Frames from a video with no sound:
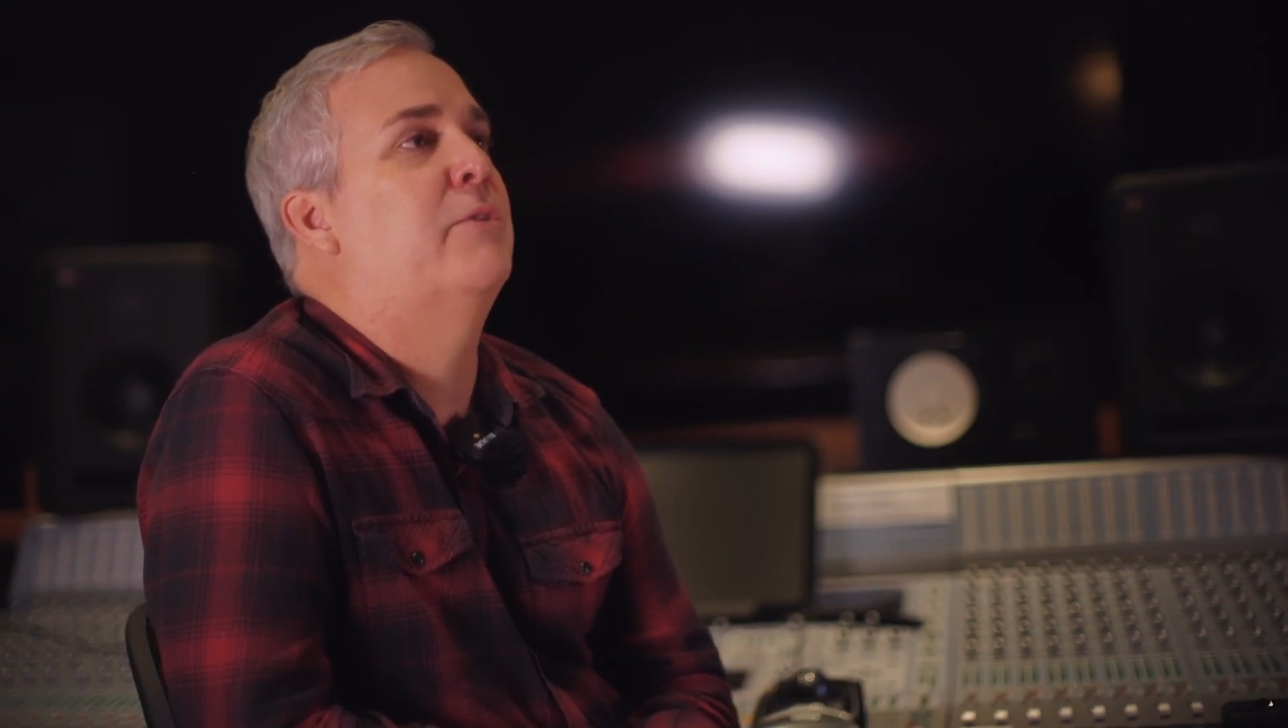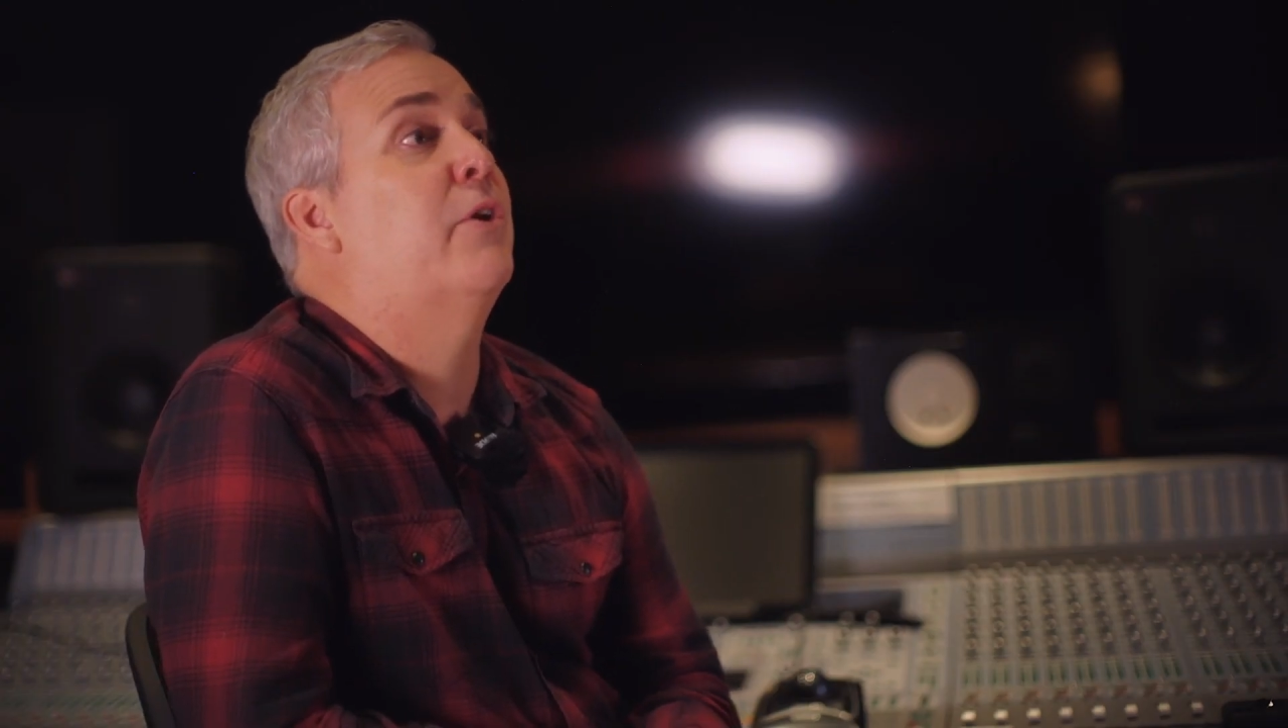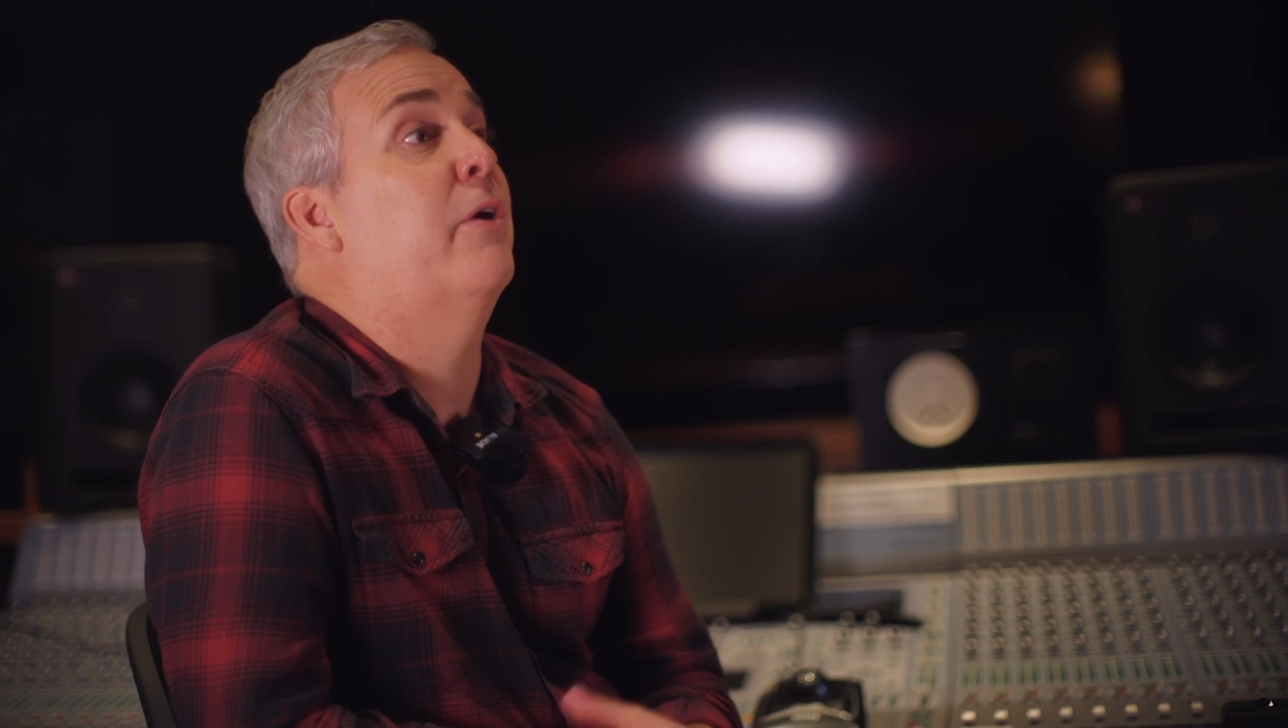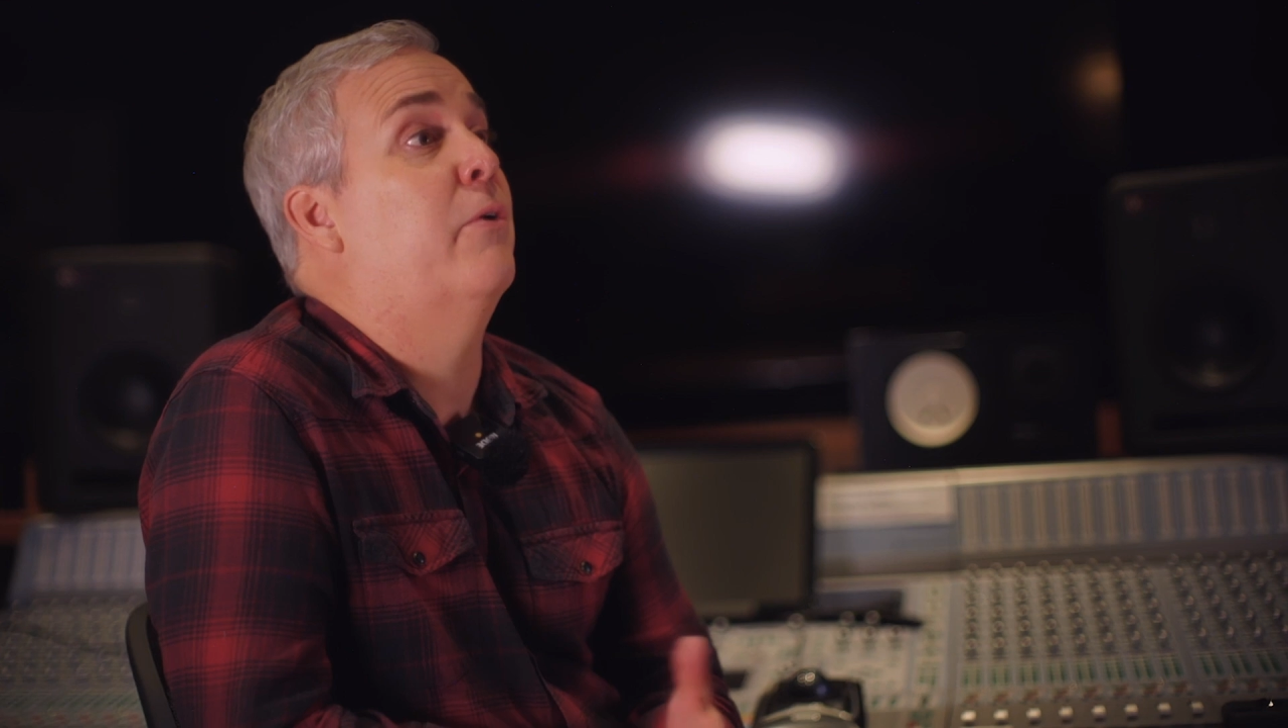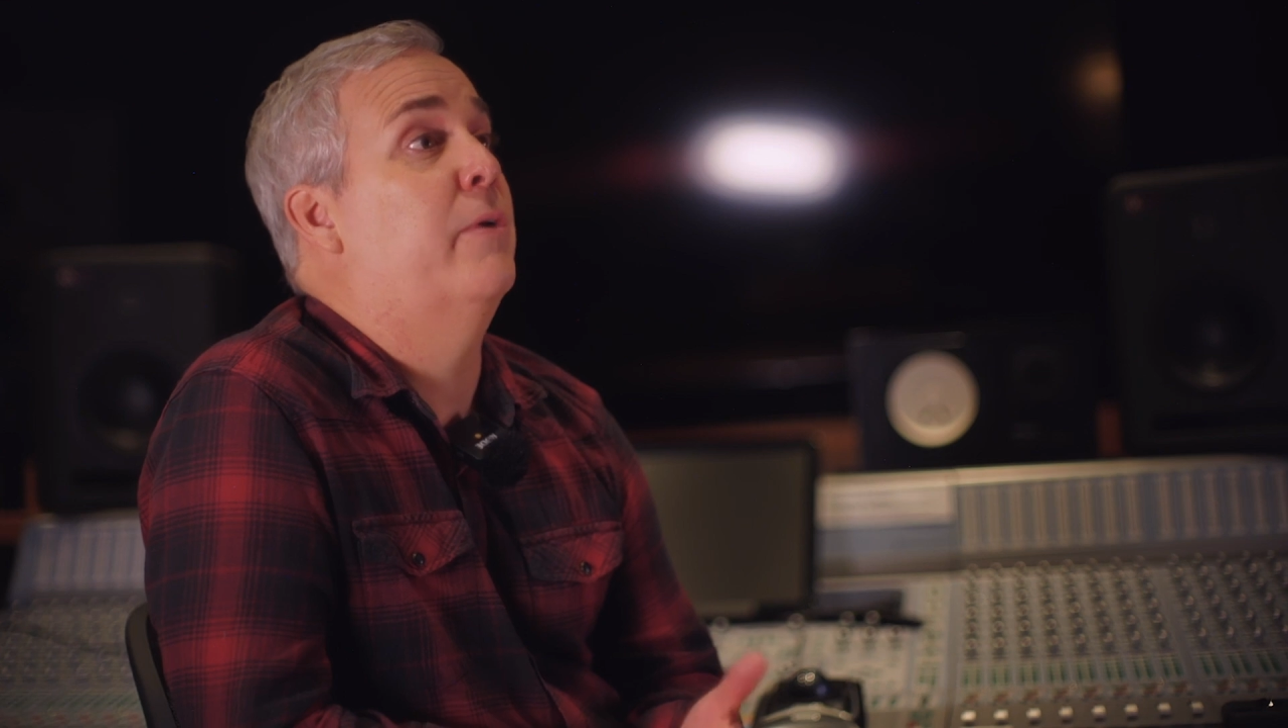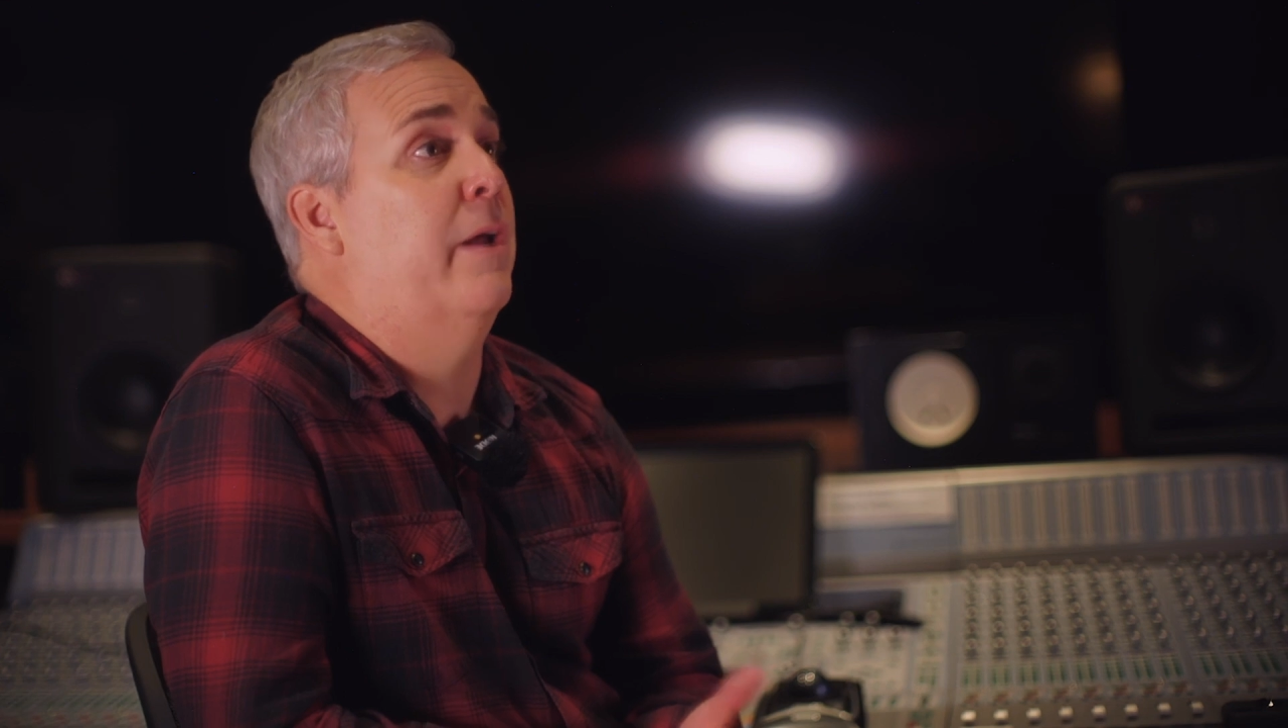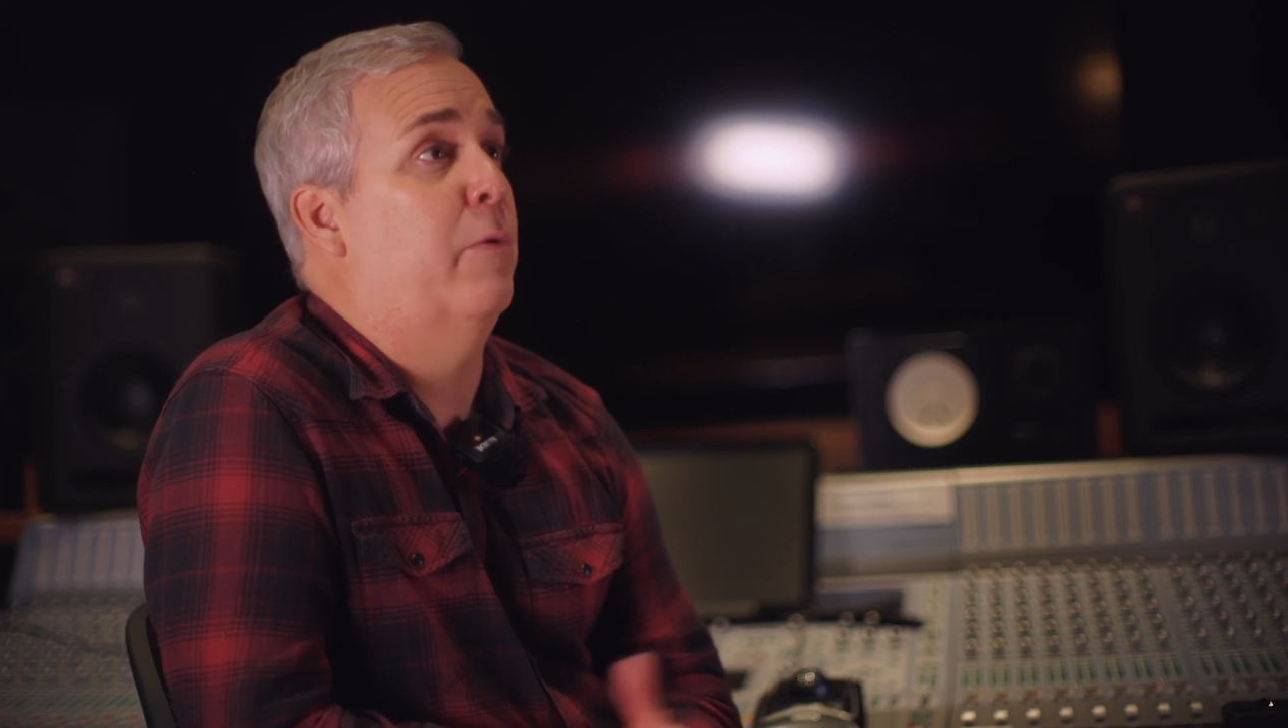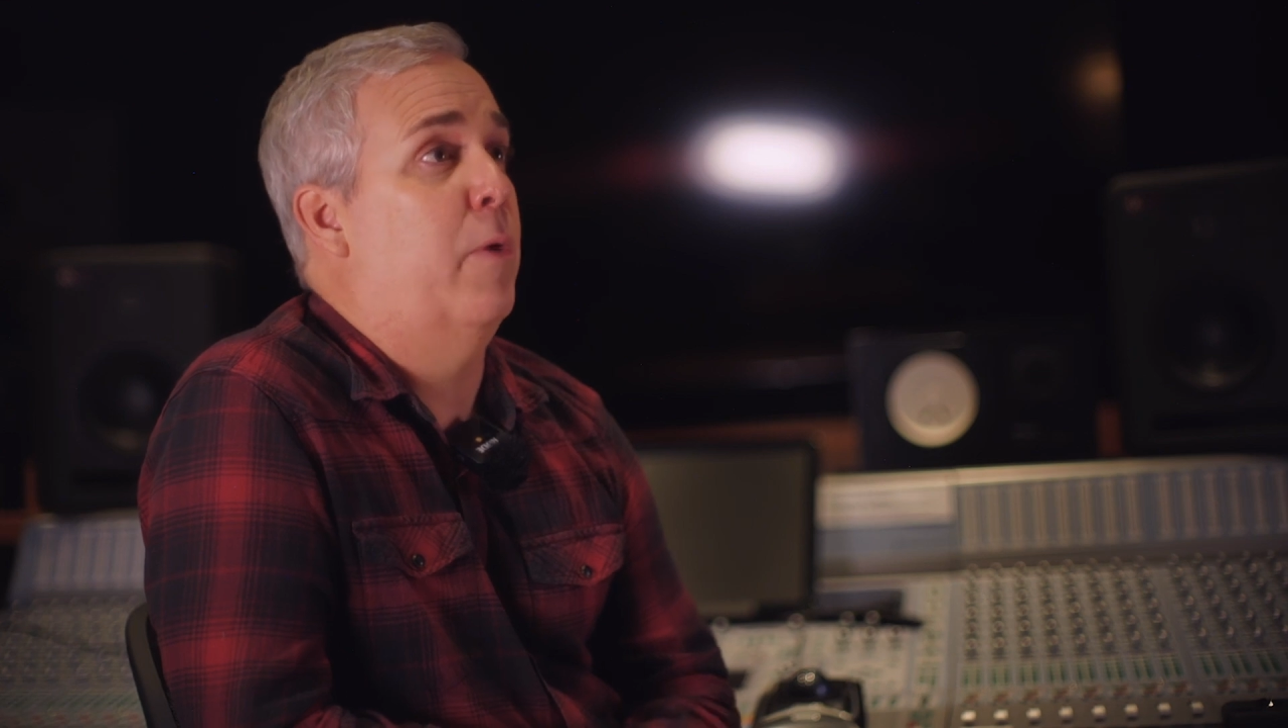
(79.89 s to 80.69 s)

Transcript: started going down a